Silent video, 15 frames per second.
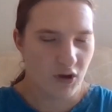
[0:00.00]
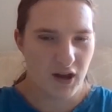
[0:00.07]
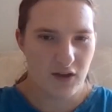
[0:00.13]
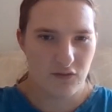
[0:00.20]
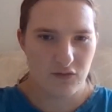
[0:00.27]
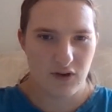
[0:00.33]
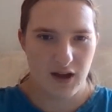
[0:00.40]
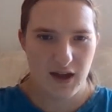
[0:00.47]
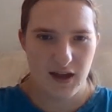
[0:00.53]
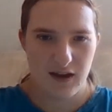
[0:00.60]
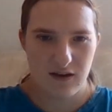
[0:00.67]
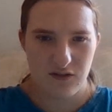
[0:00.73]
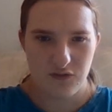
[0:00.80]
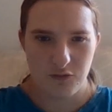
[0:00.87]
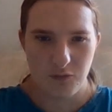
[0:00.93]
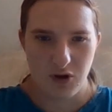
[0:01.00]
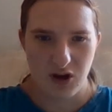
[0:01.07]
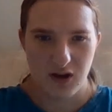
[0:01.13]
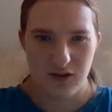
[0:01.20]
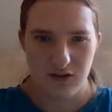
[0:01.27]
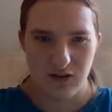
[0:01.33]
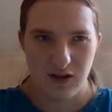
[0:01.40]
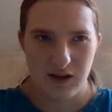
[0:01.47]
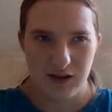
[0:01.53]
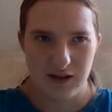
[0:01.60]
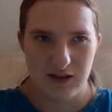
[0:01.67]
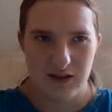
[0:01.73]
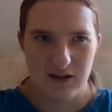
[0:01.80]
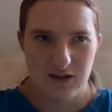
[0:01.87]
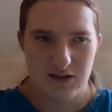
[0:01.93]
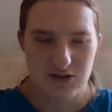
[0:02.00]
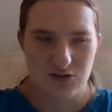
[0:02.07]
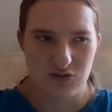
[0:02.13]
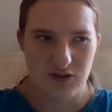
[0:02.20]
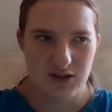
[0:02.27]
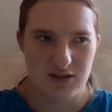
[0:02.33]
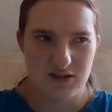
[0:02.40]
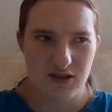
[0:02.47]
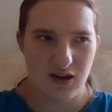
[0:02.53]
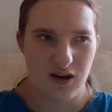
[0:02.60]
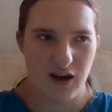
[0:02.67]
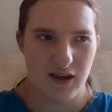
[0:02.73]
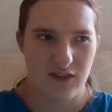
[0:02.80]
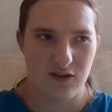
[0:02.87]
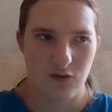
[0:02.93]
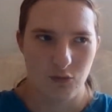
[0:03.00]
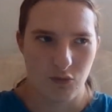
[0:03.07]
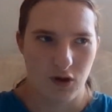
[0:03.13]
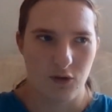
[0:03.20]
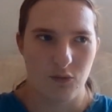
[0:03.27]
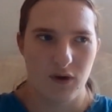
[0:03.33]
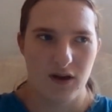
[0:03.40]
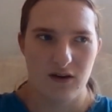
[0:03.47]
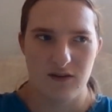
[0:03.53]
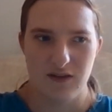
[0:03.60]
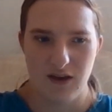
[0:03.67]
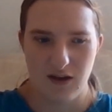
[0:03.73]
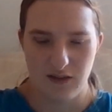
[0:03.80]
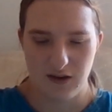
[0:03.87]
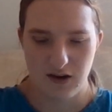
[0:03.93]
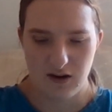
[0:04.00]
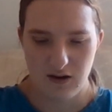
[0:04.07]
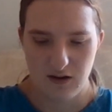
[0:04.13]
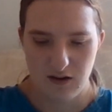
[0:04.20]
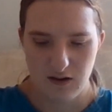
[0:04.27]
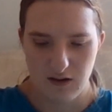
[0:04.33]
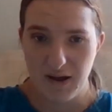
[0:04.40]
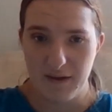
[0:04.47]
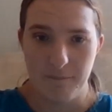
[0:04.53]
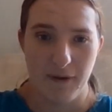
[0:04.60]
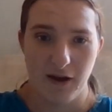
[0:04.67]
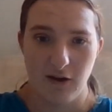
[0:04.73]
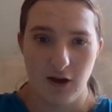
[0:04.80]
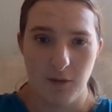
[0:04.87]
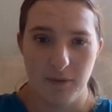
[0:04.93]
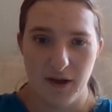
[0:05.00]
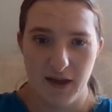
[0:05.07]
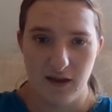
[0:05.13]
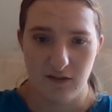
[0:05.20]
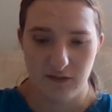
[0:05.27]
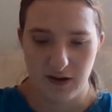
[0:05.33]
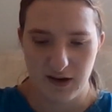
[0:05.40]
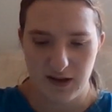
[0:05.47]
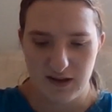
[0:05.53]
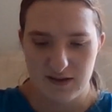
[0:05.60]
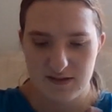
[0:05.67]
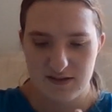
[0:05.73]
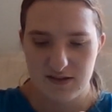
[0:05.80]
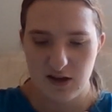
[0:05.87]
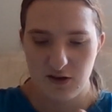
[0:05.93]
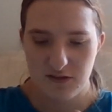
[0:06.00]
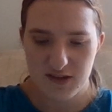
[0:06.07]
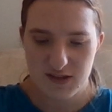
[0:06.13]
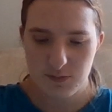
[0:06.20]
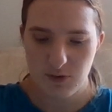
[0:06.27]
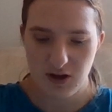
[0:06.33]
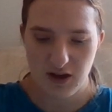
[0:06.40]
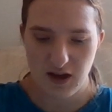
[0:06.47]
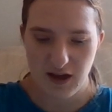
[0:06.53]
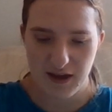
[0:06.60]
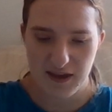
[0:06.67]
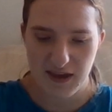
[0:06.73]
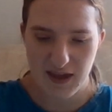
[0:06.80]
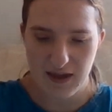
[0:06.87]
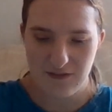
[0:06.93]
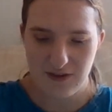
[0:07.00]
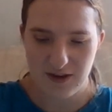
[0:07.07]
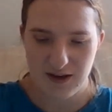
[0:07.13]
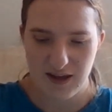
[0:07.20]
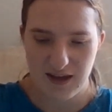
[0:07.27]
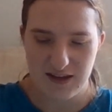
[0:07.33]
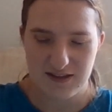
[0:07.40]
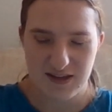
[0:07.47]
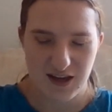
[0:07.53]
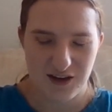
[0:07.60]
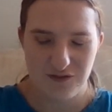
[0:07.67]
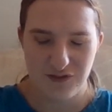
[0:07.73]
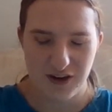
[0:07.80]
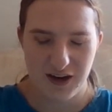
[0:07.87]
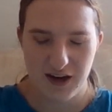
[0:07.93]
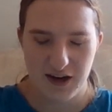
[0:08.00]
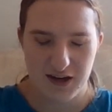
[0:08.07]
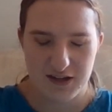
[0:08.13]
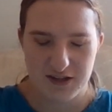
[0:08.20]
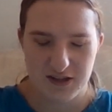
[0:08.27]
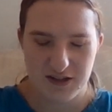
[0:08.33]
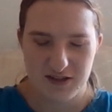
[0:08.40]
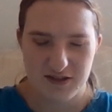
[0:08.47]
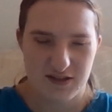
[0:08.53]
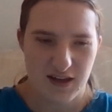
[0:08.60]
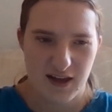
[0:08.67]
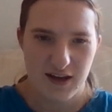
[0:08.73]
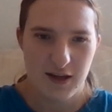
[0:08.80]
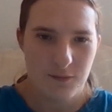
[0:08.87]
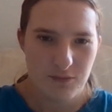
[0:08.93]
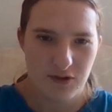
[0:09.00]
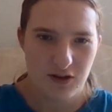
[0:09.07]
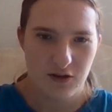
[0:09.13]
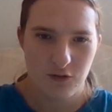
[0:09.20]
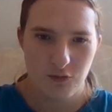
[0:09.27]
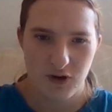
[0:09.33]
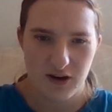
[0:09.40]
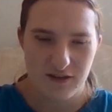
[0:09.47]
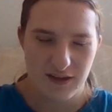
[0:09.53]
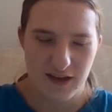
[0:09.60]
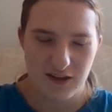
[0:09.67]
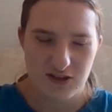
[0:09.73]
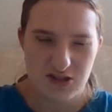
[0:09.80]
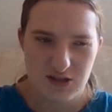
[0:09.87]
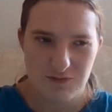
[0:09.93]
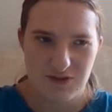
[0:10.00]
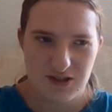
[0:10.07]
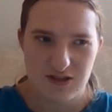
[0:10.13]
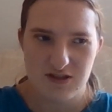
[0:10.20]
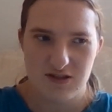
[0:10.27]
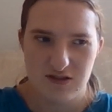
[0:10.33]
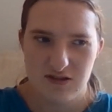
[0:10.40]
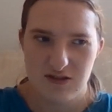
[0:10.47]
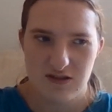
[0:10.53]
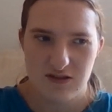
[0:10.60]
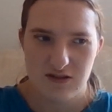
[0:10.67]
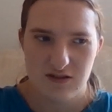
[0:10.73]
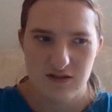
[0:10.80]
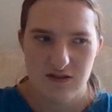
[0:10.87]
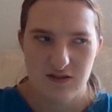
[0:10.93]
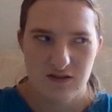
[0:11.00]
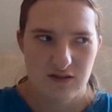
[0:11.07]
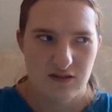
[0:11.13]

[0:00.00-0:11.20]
From what I've read from online, historians are either one way or the other. But my CAWPILE rating. So this book, I gave it a 10 for characters. Any book where the LGBTQ